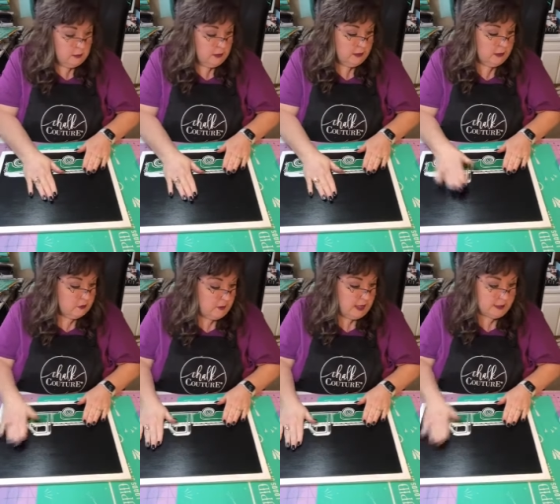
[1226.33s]
Yeah,
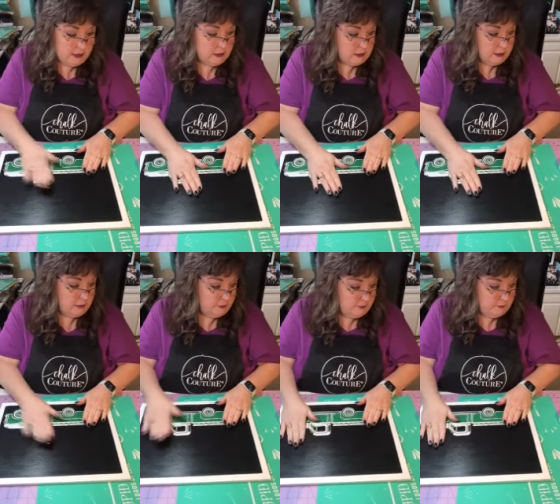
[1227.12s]
it's back. It's
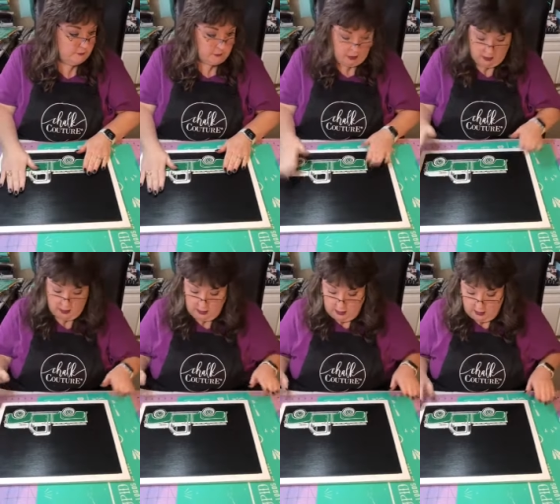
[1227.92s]
good.
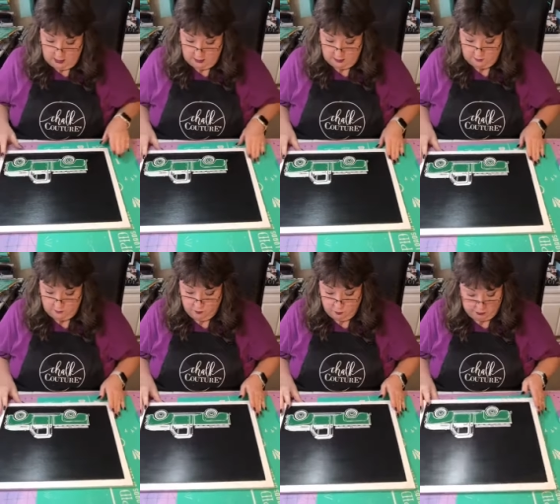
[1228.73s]

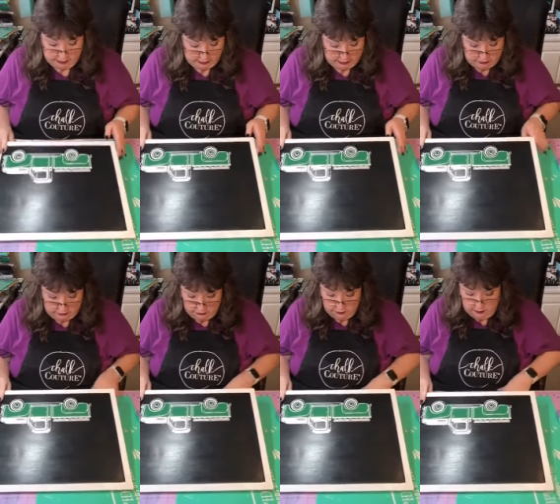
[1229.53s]
Um, we're going to
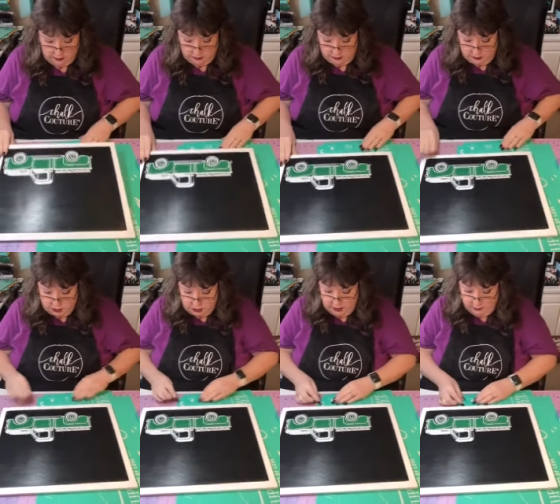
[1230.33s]
do the
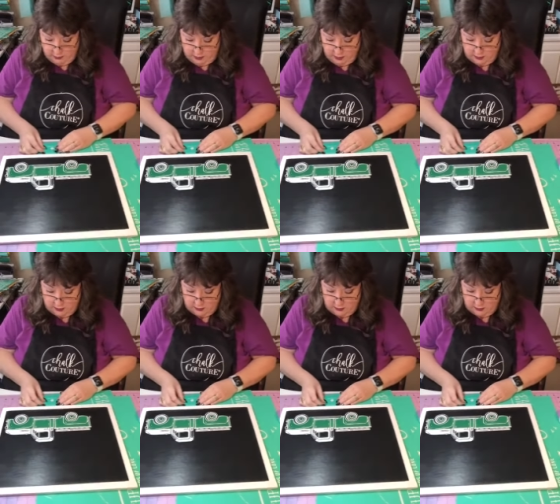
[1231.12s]
shamrock